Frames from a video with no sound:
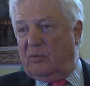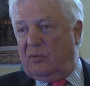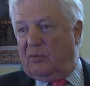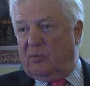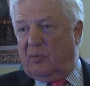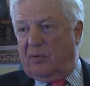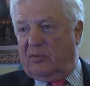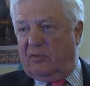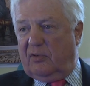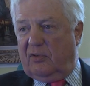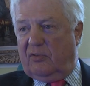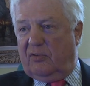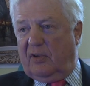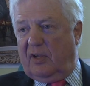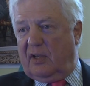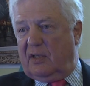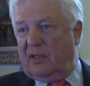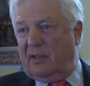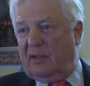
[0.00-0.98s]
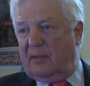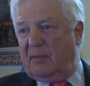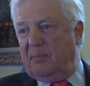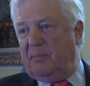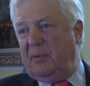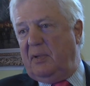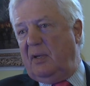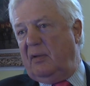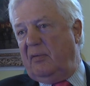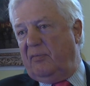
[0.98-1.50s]
which wasn't exactly
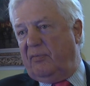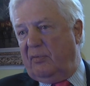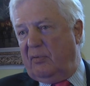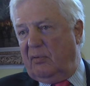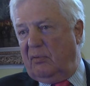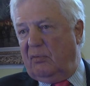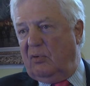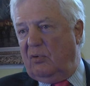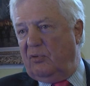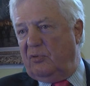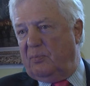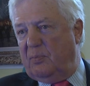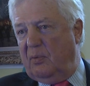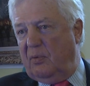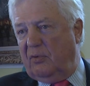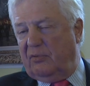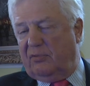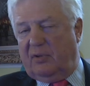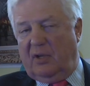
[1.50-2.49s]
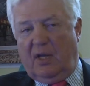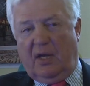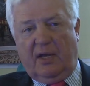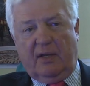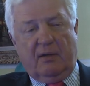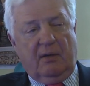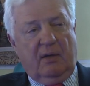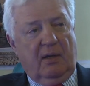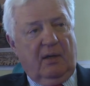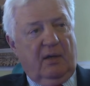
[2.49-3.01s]
competing for a Rose Bowl slot.